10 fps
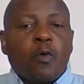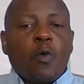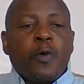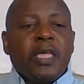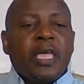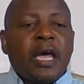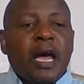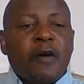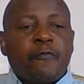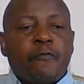we
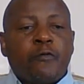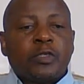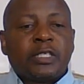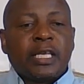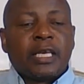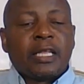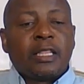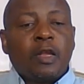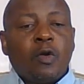have forsaken the